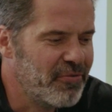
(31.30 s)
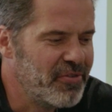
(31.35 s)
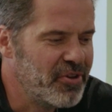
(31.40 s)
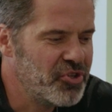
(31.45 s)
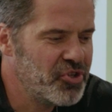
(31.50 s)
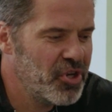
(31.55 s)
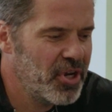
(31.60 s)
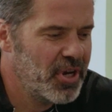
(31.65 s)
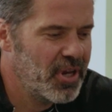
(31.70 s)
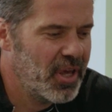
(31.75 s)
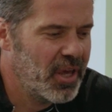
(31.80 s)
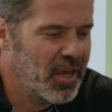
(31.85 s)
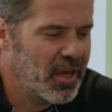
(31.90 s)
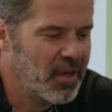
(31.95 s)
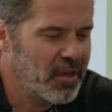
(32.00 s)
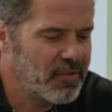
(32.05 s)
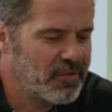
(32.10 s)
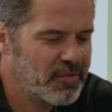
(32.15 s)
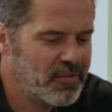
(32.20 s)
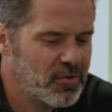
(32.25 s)
vision
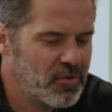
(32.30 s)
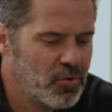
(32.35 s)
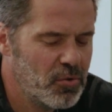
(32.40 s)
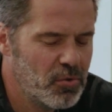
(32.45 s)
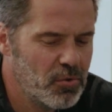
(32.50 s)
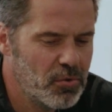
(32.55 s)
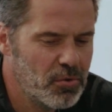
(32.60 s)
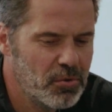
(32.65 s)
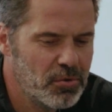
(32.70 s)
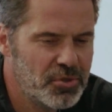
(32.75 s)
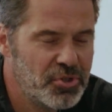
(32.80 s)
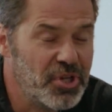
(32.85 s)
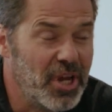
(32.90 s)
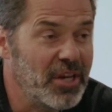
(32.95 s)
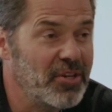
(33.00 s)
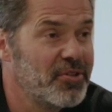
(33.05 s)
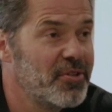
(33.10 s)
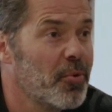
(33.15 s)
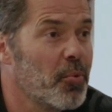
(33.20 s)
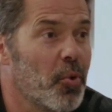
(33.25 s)
is to
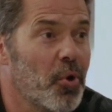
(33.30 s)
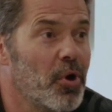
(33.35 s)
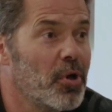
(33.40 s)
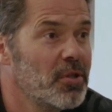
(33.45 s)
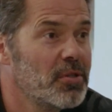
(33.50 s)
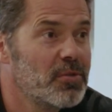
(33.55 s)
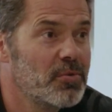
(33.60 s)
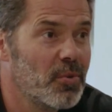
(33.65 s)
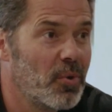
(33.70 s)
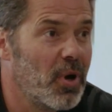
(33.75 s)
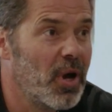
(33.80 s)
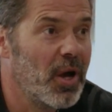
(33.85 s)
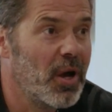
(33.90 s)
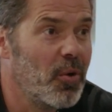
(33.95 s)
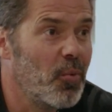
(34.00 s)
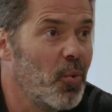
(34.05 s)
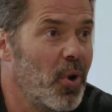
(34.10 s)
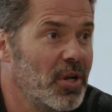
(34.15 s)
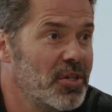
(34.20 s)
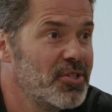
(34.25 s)
change the world
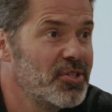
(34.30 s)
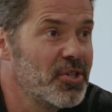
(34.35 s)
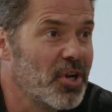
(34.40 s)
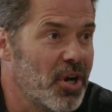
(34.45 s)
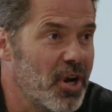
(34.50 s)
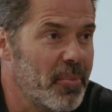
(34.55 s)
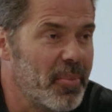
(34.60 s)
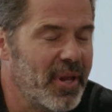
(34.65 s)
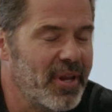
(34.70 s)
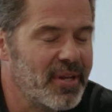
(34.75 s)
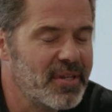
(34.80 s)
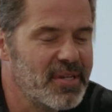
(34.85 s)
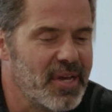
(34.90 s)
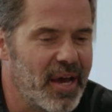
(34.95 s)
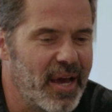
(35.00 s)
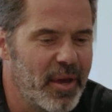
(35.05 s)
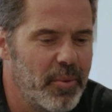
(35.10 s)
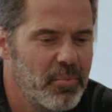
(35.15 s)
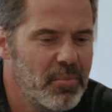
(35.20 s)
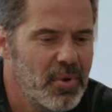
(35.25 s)
one startup at a
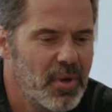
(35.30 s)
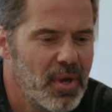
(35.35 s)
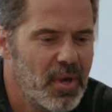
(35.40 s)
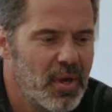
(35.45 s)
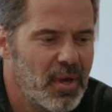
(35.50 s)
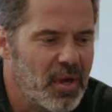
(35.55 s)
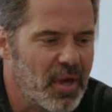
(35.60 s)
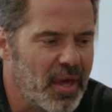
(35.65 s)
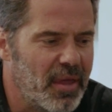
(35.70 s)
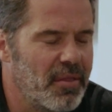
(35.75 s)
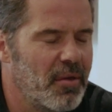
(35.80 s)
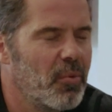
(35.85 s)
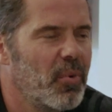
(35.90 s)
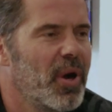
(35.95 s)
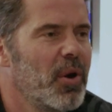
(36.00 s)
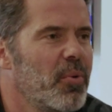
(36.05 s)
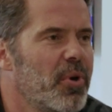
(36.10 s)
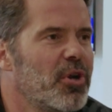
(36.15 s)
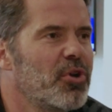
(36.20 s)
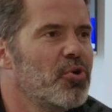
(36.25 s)
time. And the
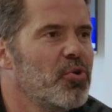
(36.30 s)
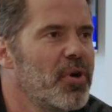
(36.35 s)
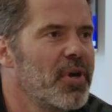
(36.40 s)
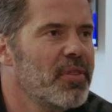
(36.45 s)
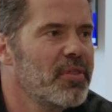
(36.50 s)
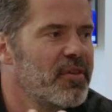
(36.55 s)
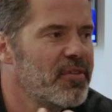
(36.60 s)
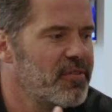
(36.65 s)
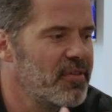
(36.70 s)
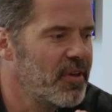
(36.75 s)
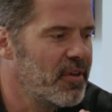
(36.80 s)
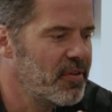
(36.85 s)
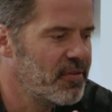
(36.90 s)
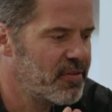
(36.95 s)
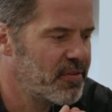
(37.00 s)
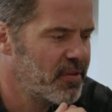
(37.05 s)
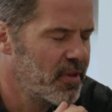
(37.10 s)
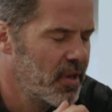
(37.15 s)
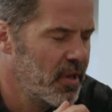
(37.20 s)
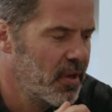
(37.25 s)
way we're doing this
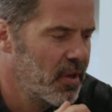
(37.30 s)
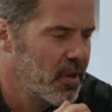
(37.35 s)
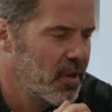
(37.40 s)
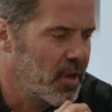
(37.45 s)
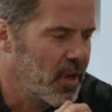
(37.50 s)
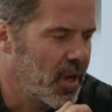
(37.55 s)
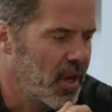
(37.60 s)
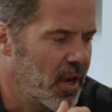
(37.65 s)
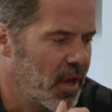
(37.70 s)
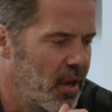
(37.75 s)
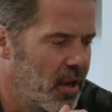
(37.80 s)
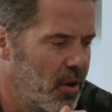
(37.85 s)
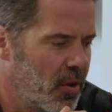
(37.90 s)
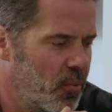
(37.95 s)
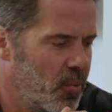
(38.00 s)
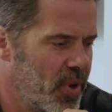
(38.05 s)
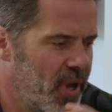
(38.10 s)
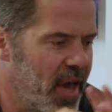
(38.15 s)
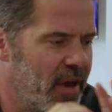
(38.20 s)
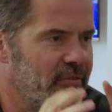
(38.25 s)
is
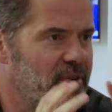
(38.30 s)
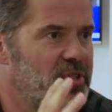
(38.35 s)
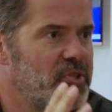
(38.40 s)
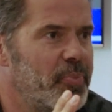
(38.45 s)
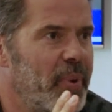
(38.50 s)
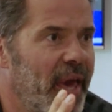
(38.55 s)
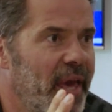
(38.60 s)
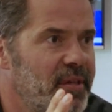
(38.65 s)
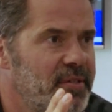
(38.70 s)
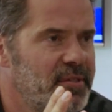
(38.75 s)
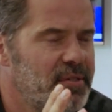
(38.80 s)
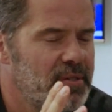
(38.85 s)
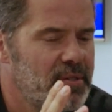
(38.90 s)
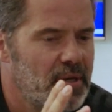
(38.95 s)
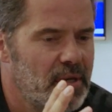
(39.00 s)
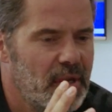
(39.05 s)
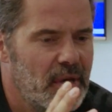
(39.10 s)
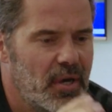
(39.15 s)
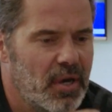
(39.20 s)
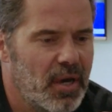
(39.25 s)
we have a space
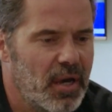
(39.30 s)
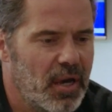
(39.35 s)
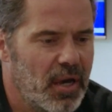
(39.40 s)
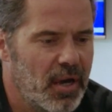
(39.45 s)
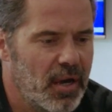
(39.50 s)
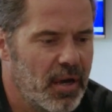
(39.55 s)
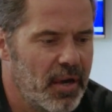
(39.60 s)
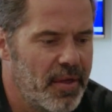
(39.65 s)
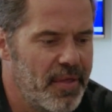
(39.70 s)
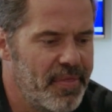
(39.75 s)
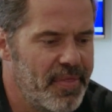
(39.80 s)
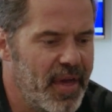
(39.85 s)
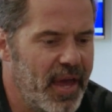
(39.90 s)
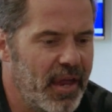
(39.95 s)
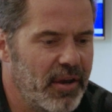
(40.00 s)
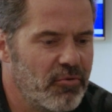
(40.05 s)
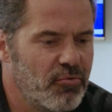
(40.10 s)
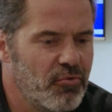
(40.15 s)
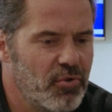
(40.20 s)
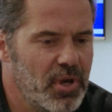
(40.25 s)

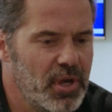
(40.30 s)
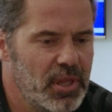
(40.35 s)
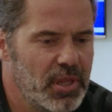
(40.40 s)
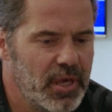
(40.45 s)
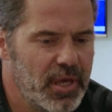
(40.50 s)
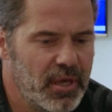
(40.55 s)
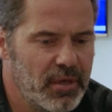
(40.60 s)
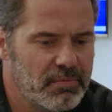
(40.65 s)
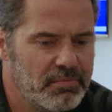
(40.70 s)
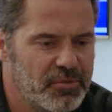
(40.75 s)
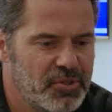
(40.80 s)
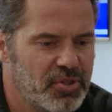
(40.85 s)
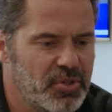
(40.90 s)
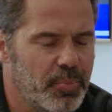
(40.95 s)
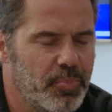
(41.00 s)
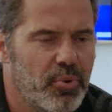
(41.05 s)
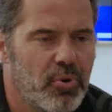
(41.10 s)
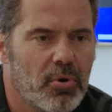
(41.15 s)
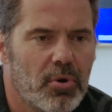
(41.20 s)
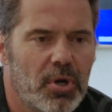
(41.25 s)
that really
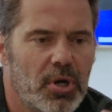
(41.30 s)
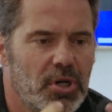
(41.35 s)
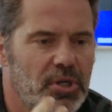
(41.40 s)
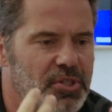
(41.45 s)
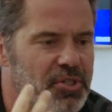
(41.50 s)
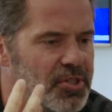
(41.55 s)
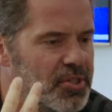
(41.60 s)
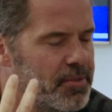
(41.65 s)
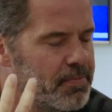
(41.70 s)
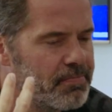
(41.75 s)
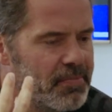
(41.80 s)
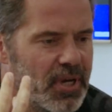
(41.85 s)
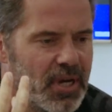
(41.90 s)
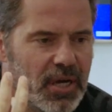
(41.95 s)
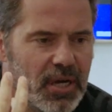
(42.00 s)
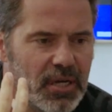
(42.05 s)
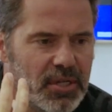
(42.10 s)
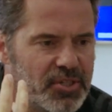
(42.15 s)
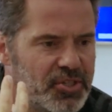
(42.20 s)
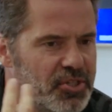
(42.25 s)
supports
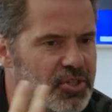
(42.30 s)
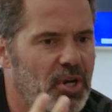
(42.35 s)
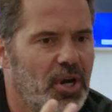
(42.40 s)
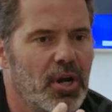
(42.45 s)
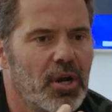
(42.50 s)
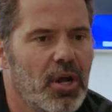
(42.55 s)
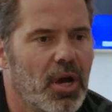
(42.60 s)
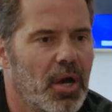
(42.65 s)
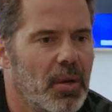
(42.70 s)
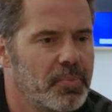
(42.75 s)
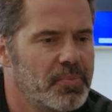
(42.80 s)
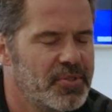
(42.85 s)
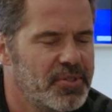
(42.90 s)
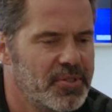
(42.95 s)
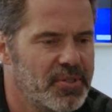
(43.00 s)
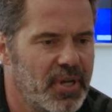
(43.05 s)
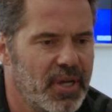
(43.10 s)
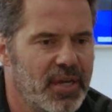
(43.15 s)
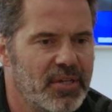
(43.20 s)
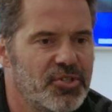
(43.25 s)

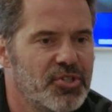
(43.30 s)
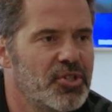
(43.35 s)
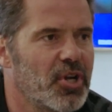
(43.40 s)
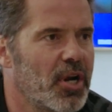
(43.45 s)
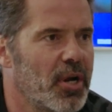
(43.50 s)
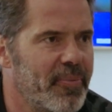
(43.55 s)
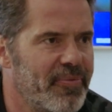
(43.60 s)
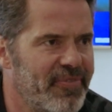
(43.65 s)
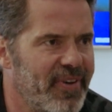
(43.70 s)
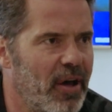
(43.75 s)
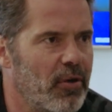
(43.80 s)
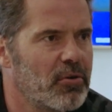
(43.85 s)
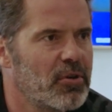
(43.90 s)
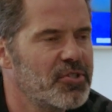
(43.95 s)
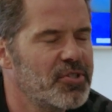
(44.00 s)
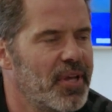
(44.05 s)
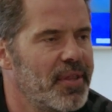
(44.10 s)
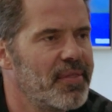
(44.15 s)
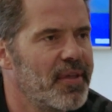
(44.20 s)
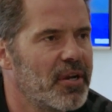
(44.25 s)
startups and startup
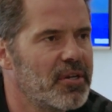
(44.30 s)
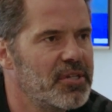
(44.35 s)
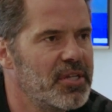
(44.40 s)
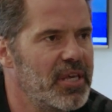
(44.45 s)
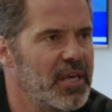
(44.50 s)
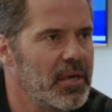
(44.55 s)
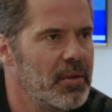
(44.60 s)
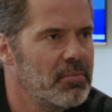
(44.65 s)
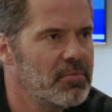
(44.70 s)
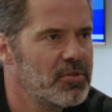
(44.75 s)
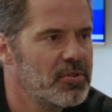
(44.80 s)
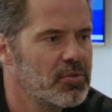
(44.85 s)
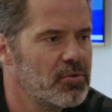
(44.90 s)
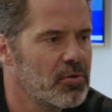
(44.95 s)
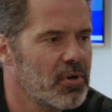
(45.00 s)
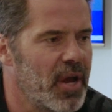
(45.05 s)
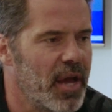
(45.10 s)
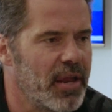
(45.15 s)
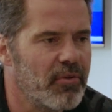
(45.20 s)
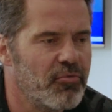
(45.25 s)
founders and their teams
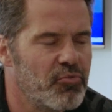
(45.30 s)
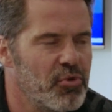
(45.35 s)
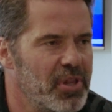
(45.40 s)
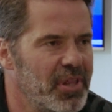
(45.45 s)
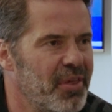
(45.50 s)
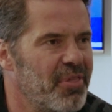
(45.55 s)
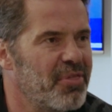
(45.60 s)
to kind of really